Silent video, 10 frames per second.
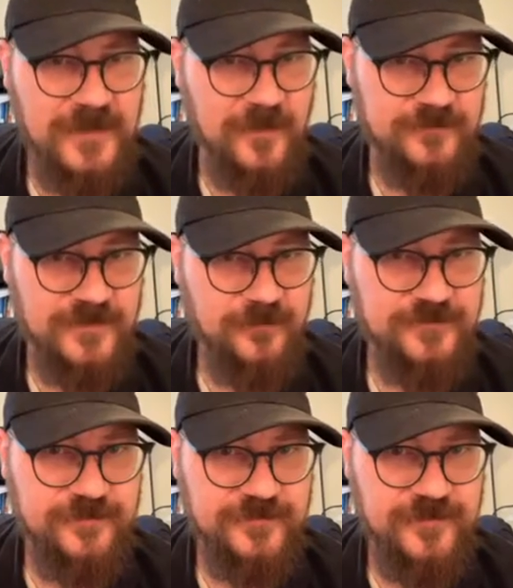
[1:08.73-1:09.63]
I was able
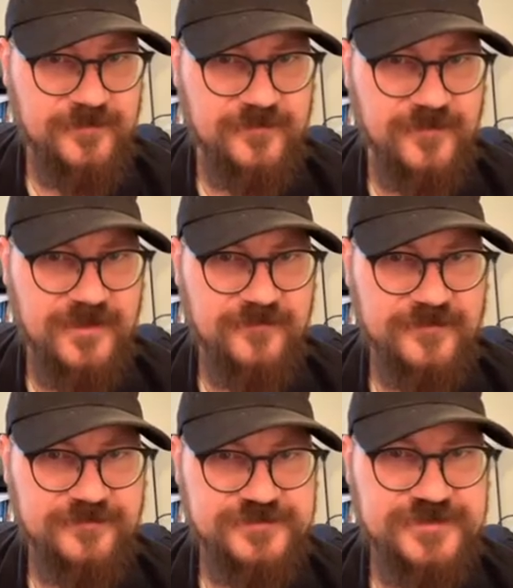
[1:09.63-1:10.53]
to build up a lot of
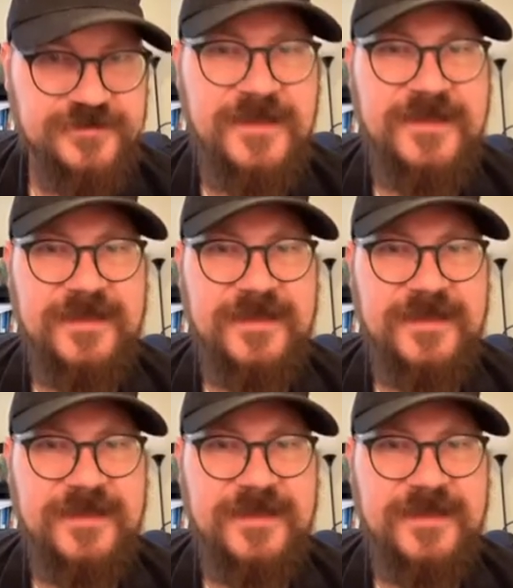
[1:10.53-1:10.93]
energy